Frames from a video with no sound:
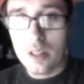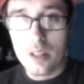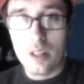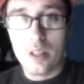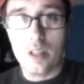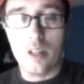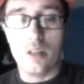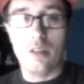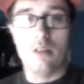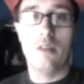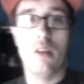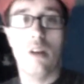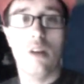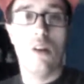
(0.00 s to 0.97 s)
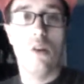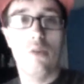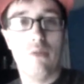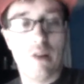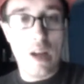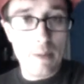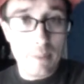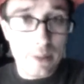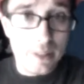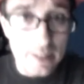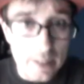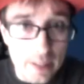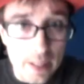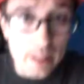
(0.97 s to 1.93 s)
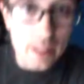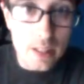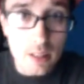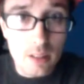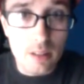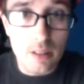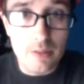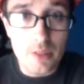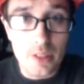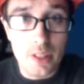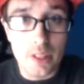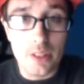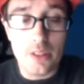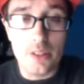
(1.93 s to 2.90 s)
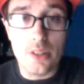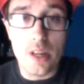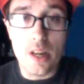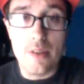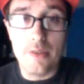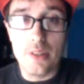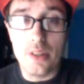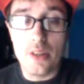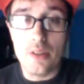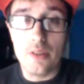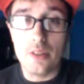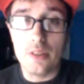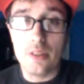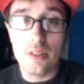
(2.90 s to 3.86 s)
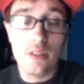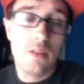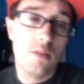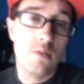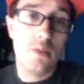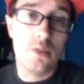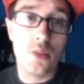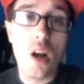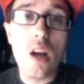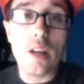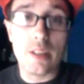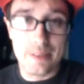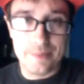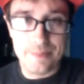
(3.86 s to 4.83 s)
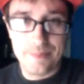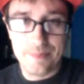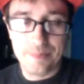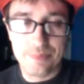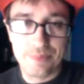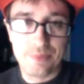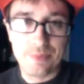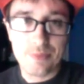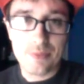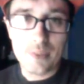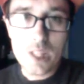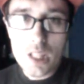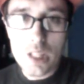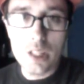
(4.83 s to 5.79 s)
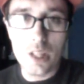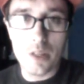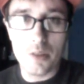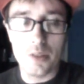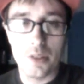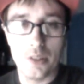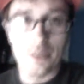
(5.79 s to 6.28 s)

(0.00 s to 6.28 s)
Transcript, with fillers: You know, a whole family didn't get killed up drinking and driving, you know, because they were drunk. You know, dude.